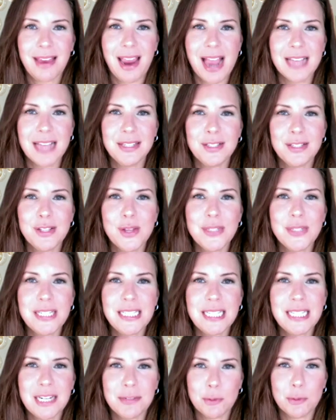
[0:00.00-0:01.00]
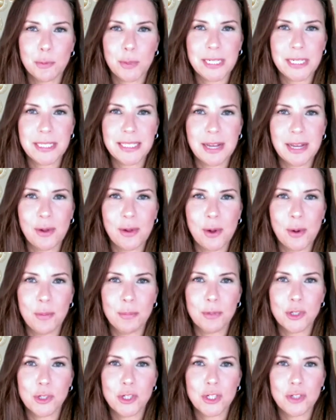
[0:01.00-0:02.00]
As the closing date of a resale home
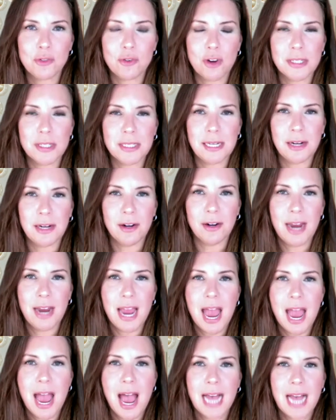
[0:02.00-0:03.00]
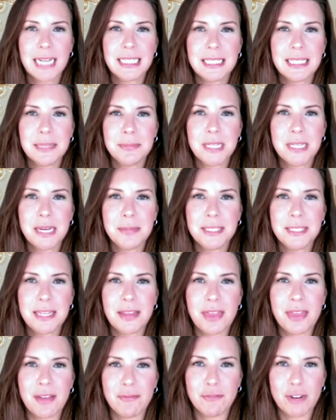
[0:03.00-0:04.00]
purchase draws near, I sometimes
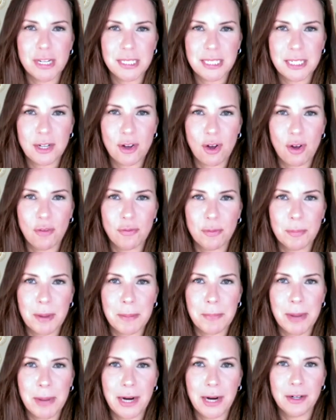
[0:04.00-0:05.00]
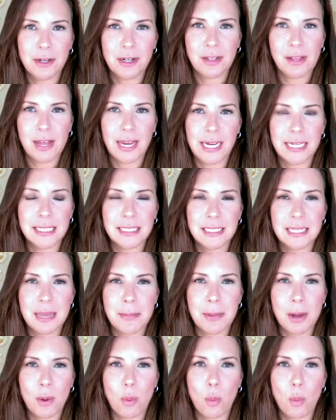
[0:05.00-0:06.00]
get that frantic call from my buyer clients
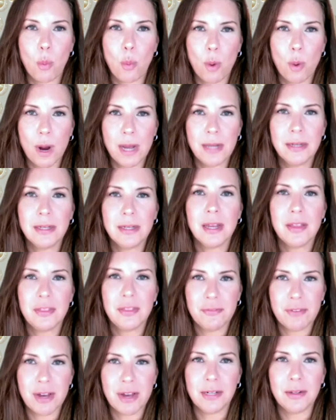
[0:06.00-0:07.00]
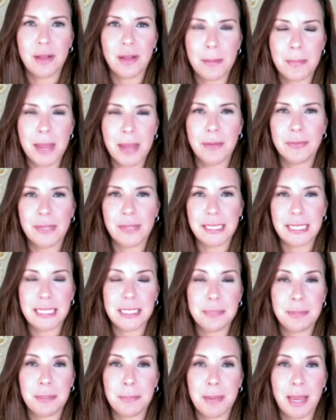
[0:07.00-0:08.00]
about what the final amount they
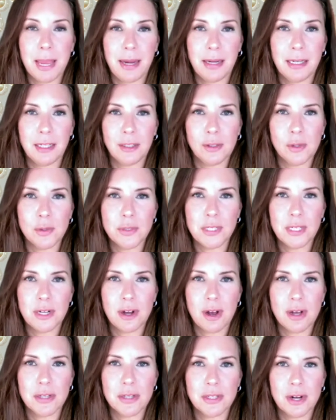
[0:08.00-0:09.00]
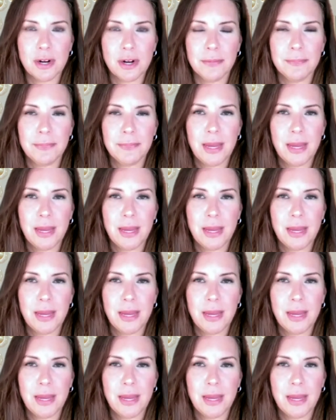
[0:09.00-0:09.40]
need to be paying and closing costs are.